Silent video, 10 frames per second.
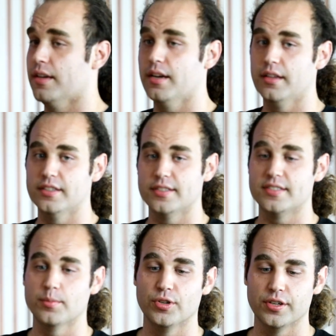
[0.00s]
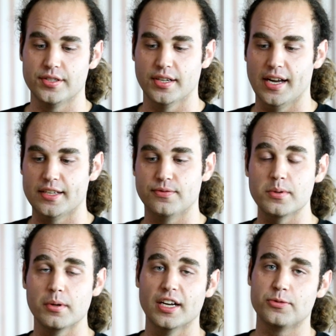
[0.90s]
and this is similar to
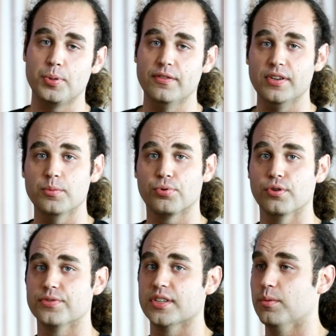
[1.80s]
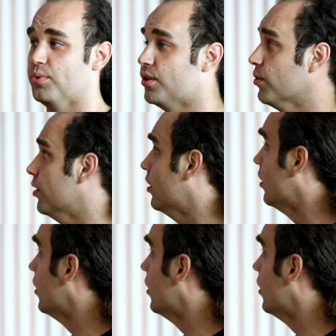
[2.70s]
SPV proofs in Bitcoin.